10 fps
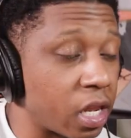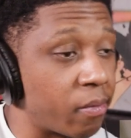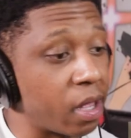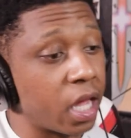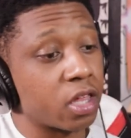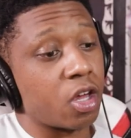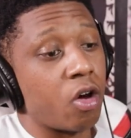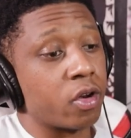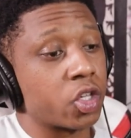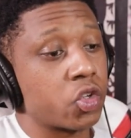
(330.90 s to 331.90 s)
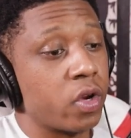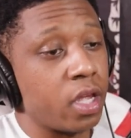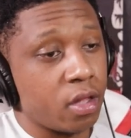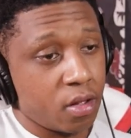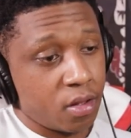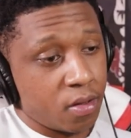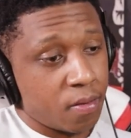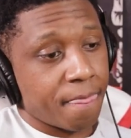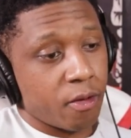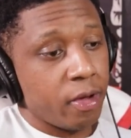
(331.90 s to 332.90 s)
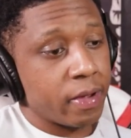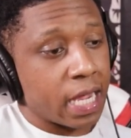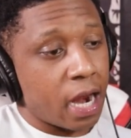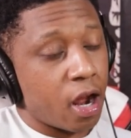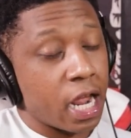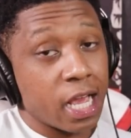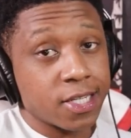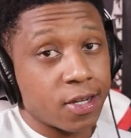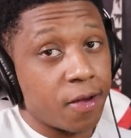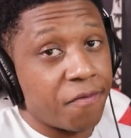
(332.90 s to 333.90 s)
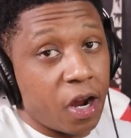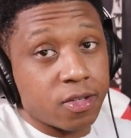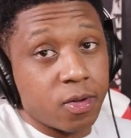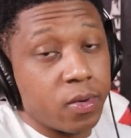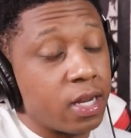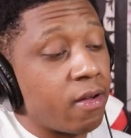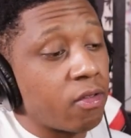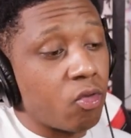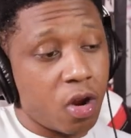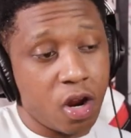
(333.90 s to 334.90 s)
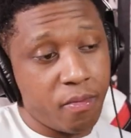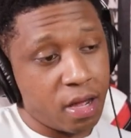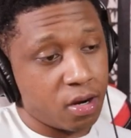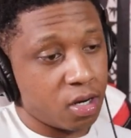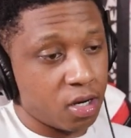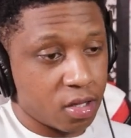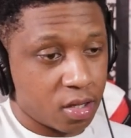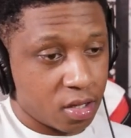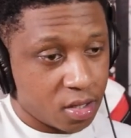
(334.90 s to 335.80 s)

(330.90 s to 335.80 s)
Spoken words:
let mans go in the street. We would have got our hands on him first. We wouldn't even have to worry about none of this.